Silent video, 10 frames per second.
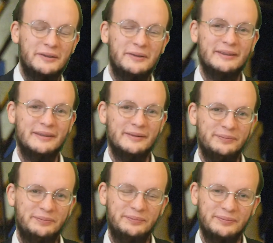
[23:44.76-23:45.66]
I say you
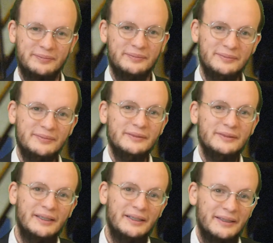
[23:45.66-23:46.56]
hate Jews, I have
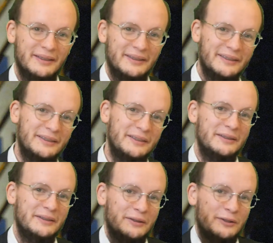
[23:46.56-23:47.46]
nothing to discuss with you.